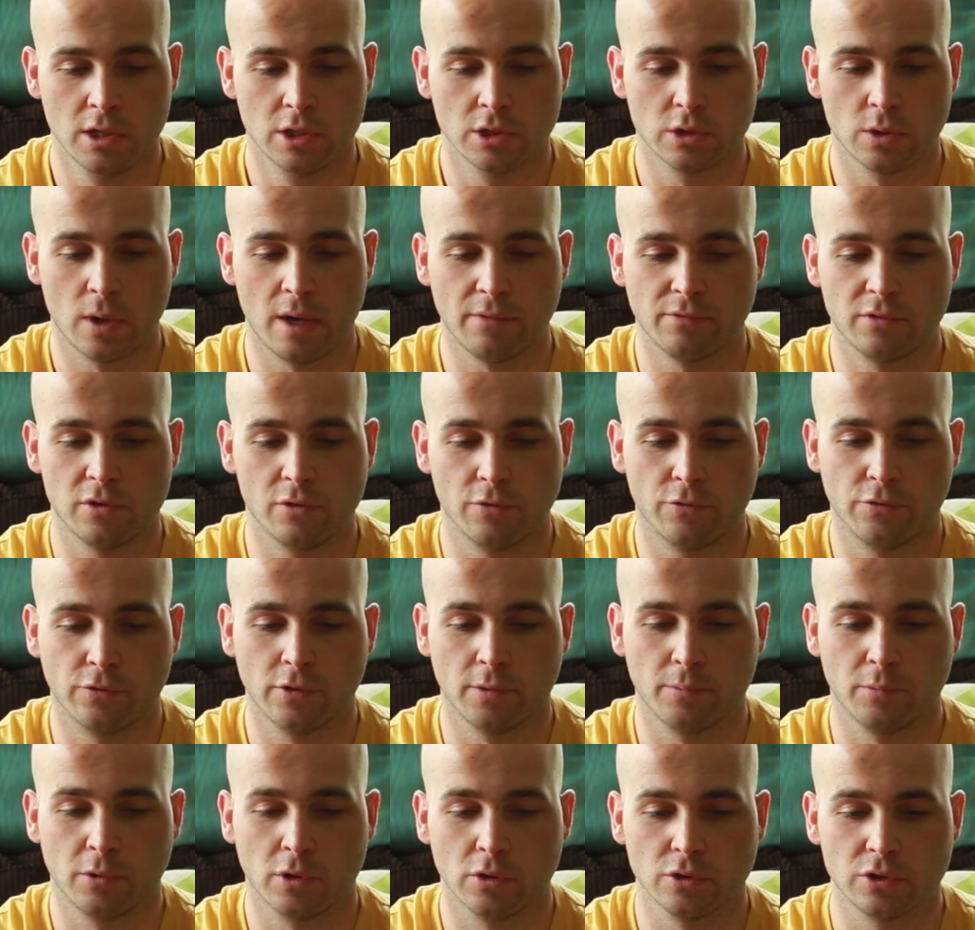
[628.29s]
So after you
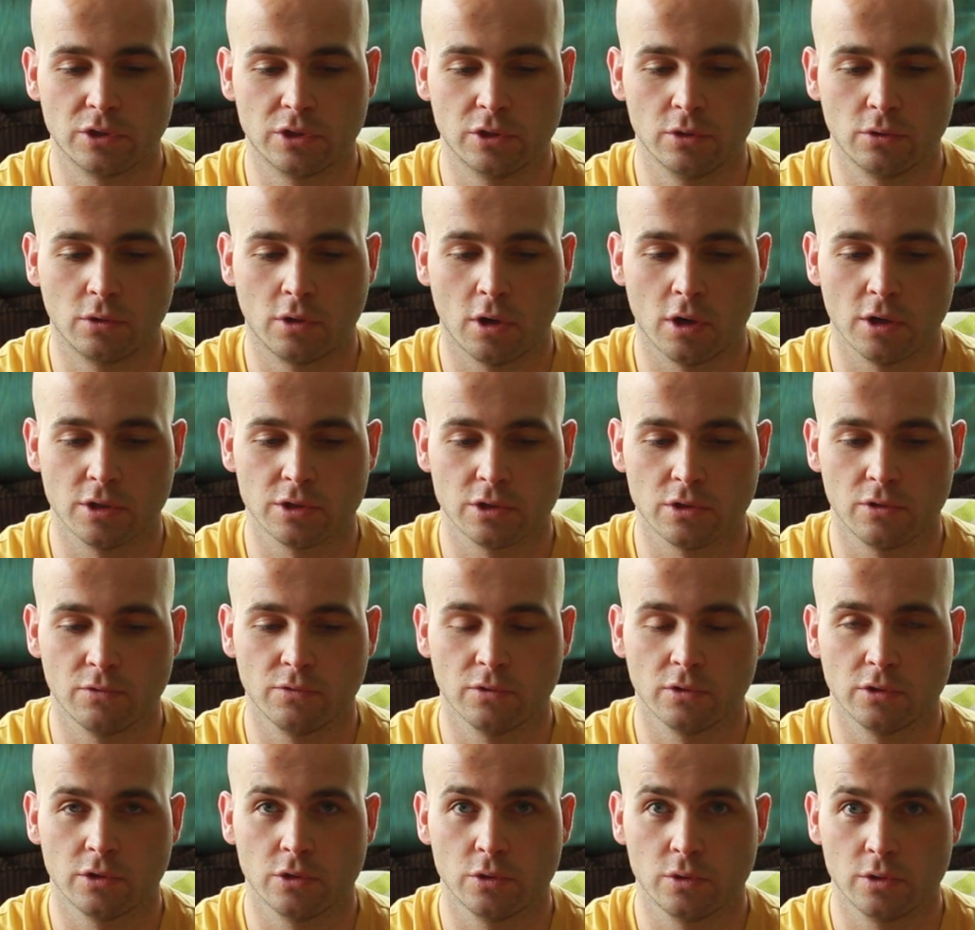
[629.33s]
flip those two cards
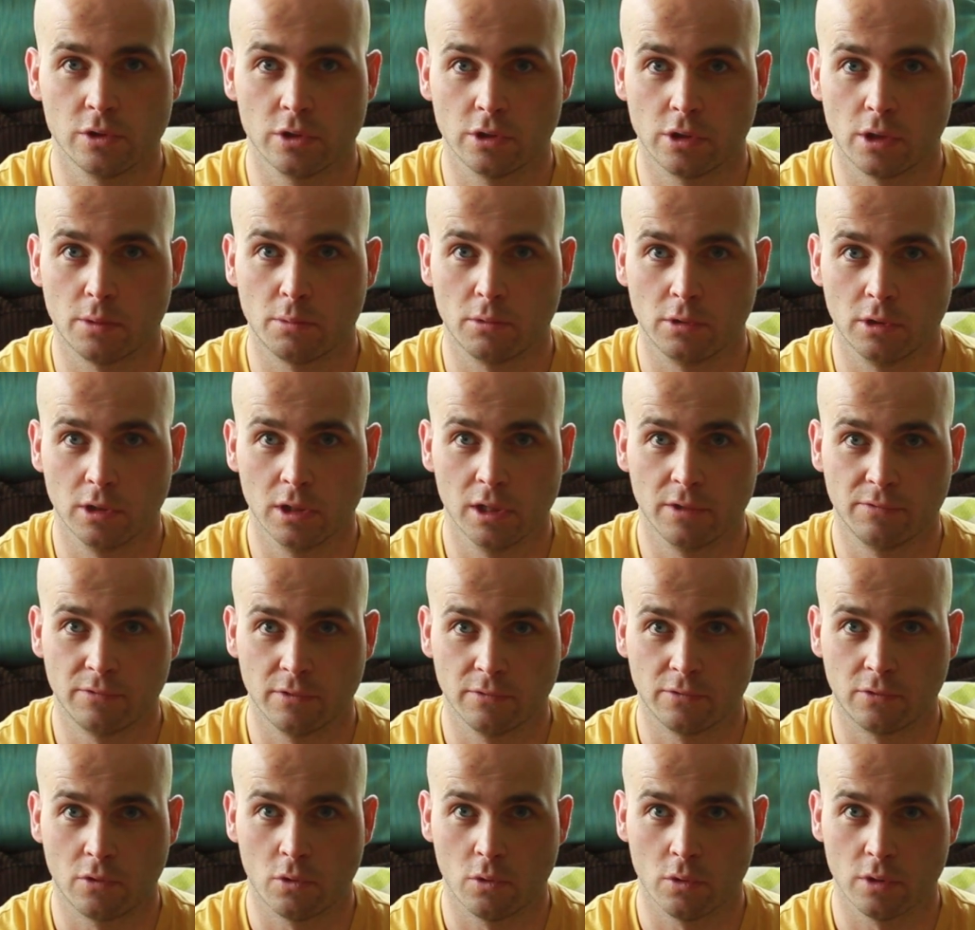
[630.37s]
over, doing your double lift,
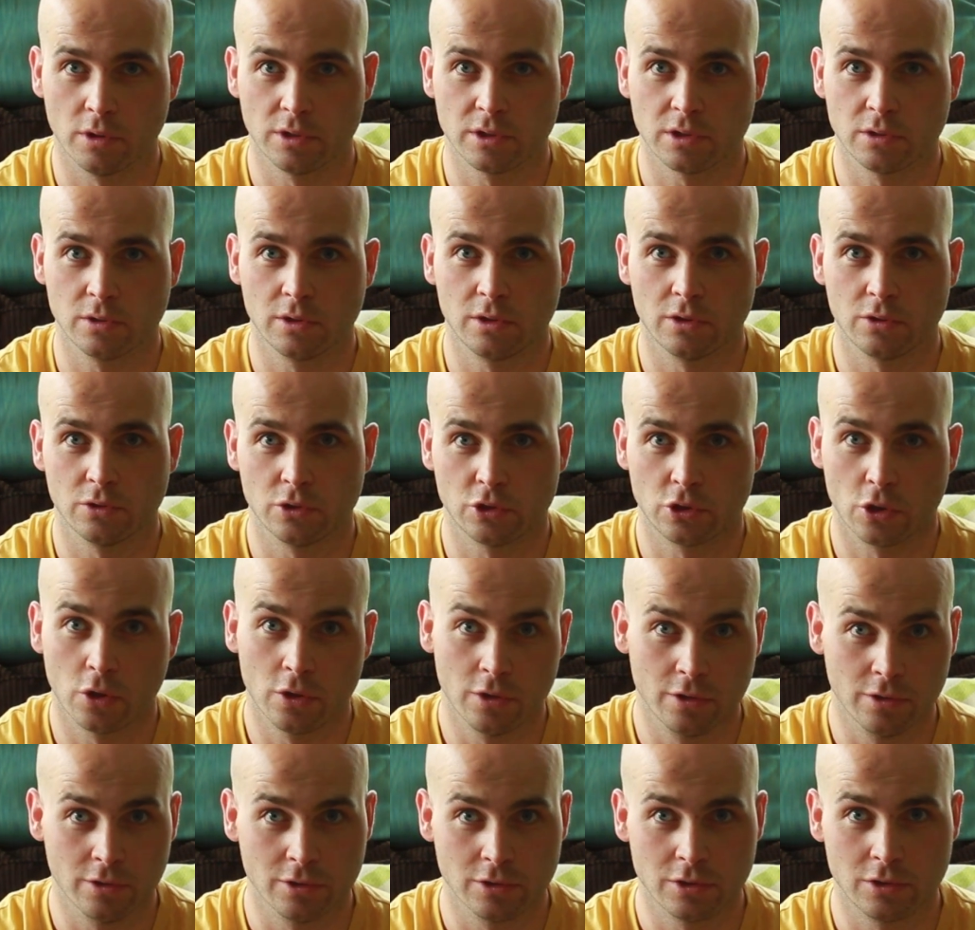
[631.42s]
of course, so you don't
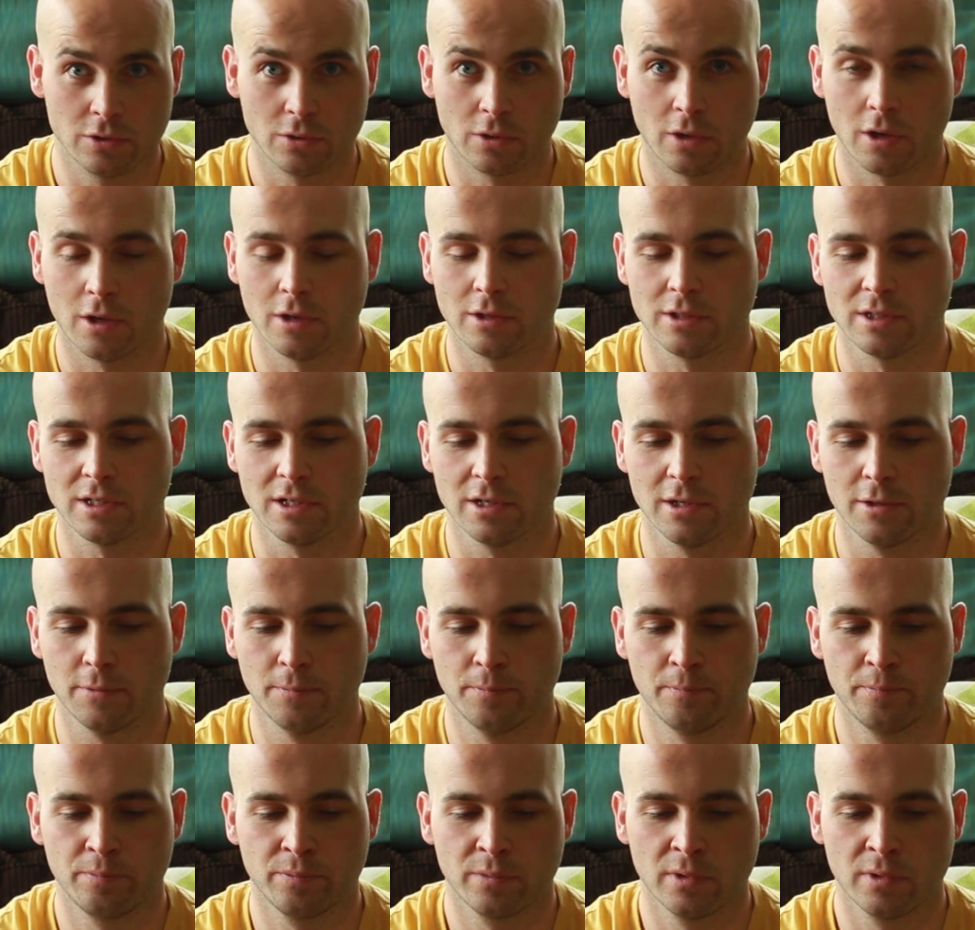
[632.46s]
show that there's two cards there.